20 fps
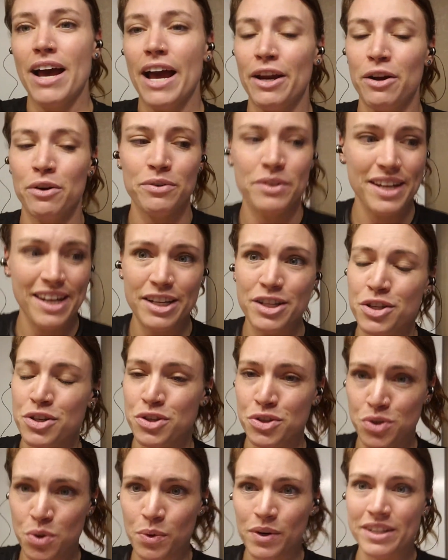I don't need to
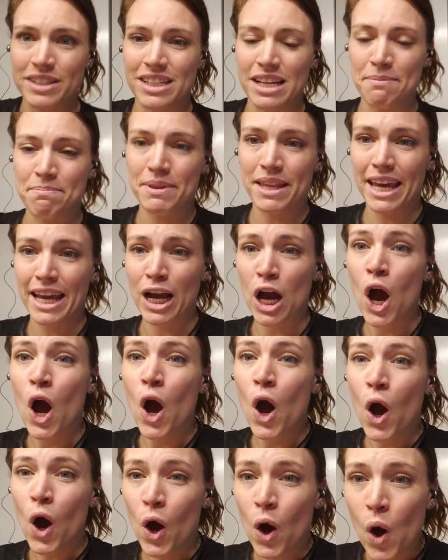store something
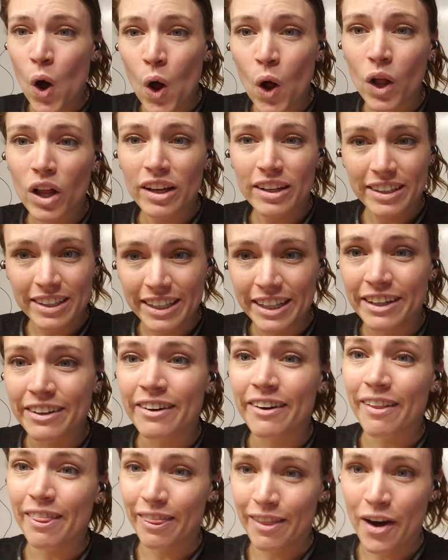all
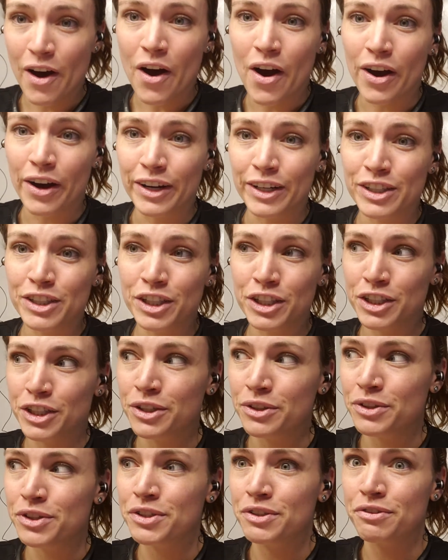year long to
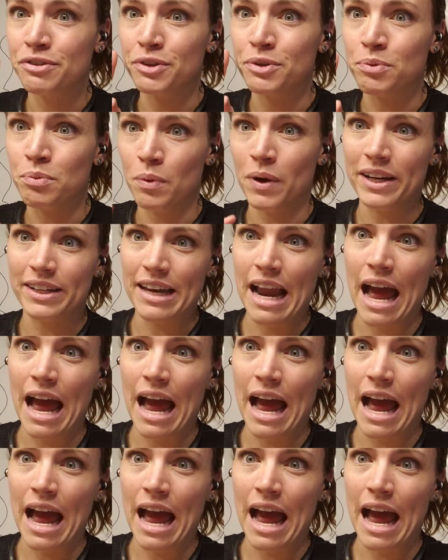use for one